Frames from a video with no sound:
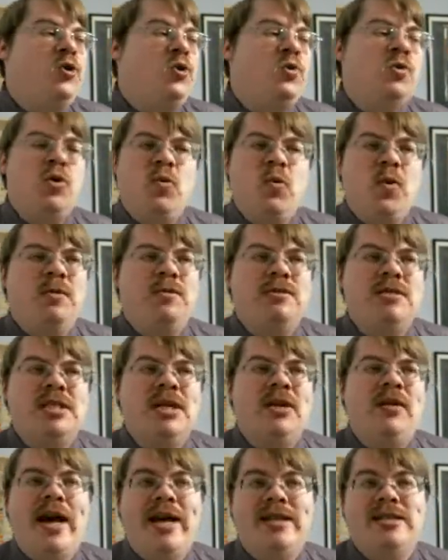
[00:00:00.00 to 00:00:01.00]
World still
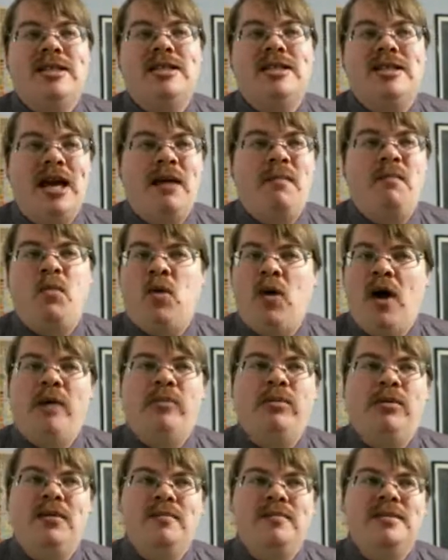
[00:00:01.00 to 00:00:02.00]
has the same
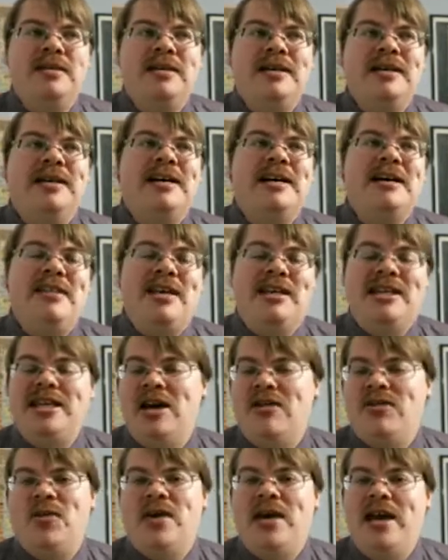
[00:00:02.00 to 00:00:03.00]
problems that the
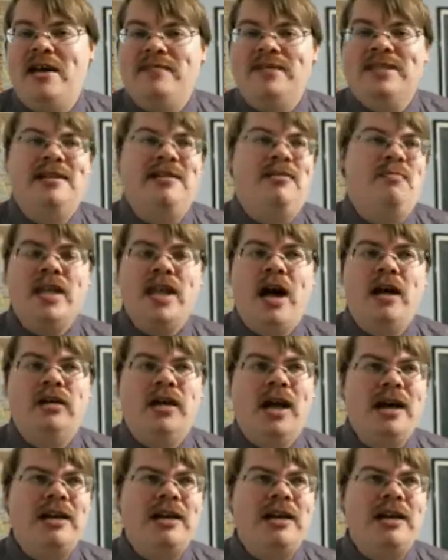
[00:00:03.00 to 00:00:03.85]
other game did. A lot of the